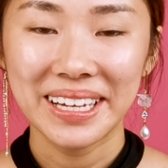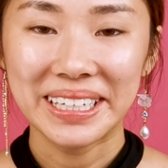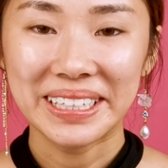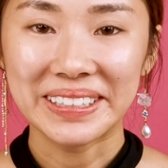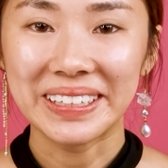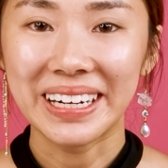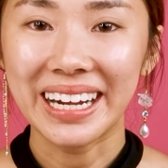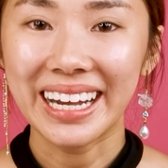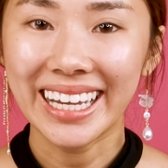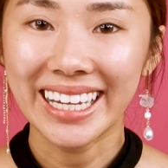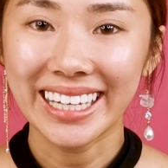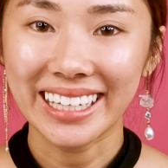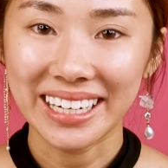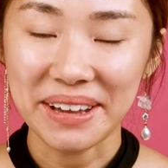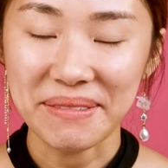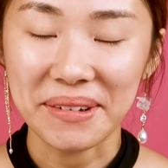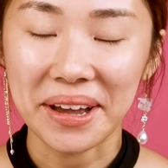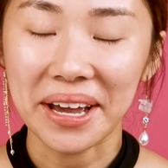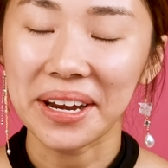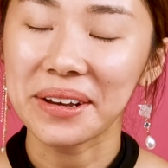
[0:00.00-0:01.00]
Alright,
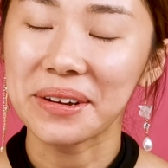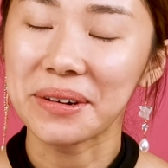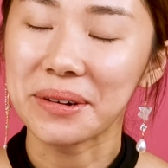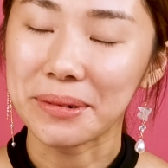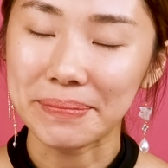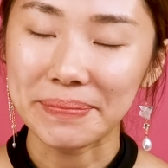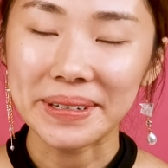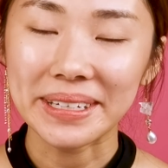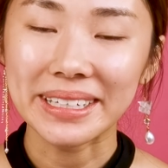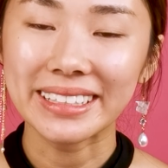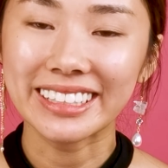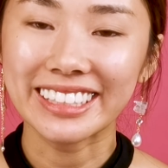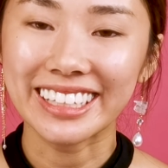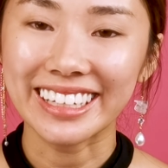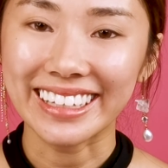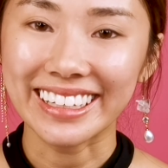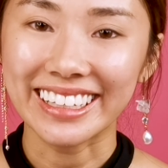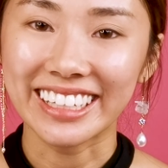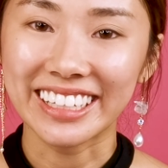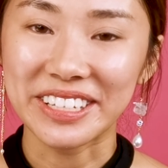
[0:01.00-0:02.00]
I'm kind of hoping
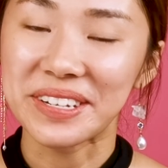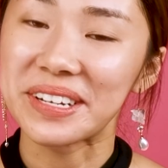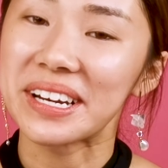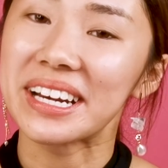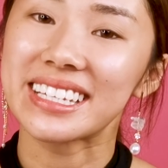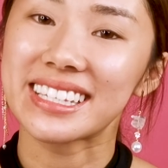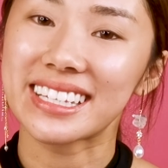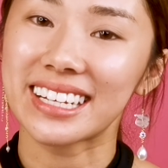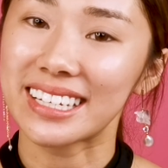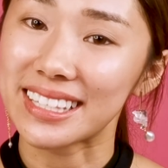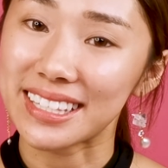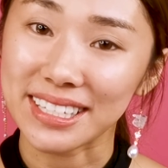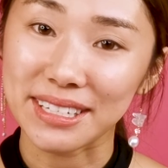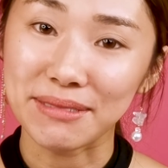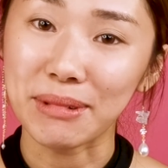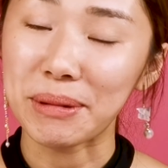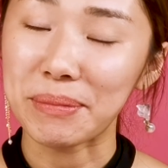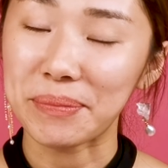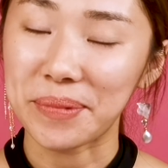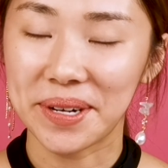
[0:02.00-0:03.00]
that you guys can't see
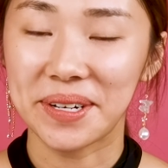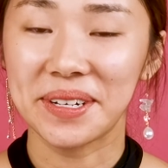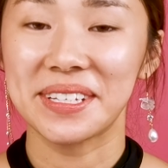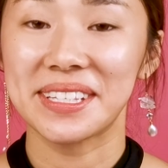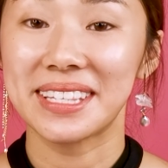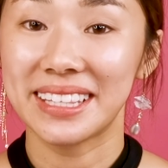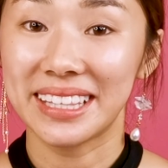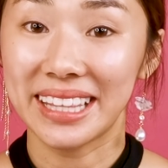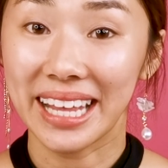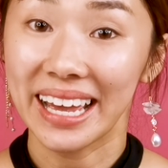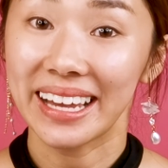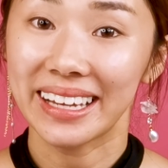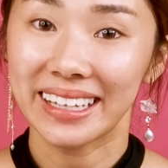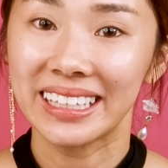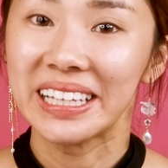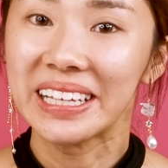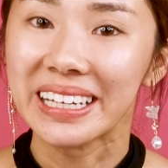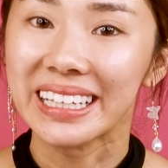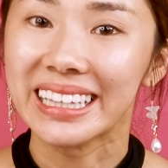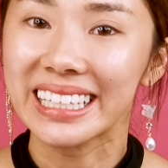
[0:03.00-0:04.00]
my pores that
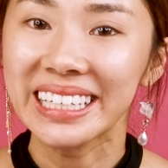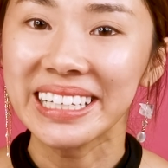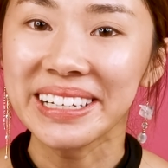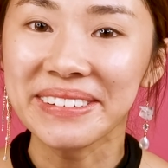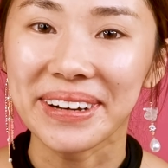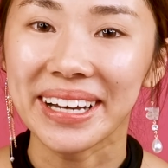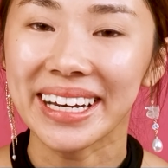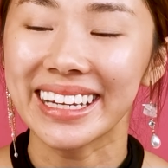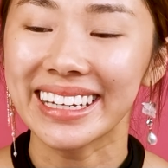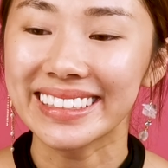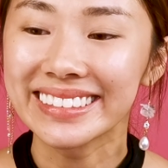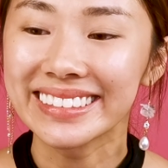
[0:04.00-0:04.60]
clearly, but